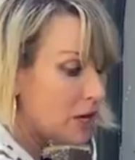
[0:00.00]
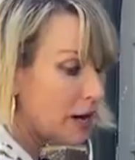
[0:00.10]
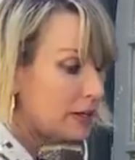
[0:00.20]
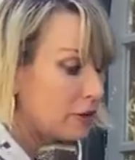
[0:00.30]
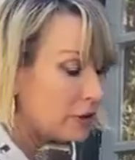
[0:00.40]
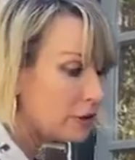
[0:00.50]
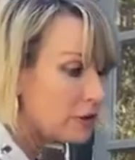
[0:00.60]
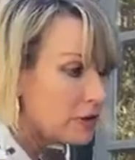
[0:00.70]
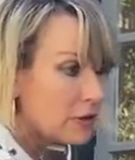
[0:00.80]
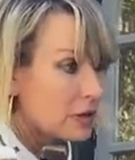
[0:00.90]
liner,
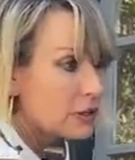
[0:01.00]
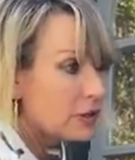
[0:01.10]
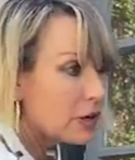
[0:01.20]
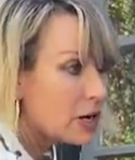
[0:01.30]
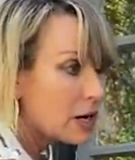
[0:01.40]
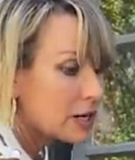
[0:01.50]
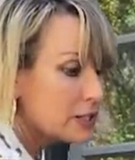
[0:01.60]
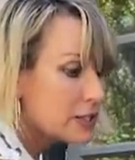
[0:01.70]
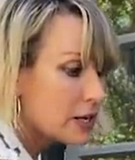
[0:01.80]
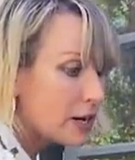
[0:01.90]
you
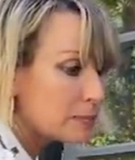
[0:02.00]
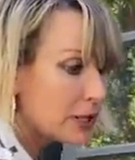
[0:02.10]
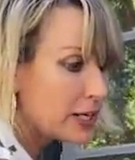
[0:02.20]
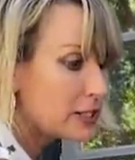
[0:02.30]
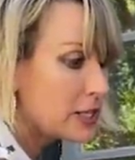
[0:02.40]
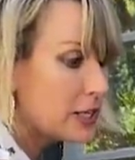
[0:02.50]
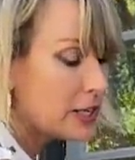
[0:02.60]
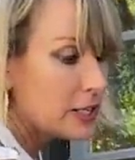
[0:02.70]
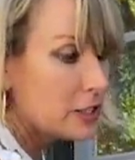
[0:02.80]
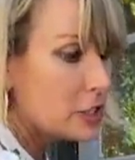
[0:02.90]
guys, that I'm planting
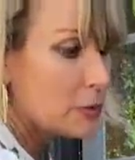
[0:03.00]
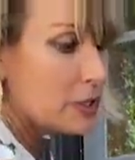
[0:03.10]
in so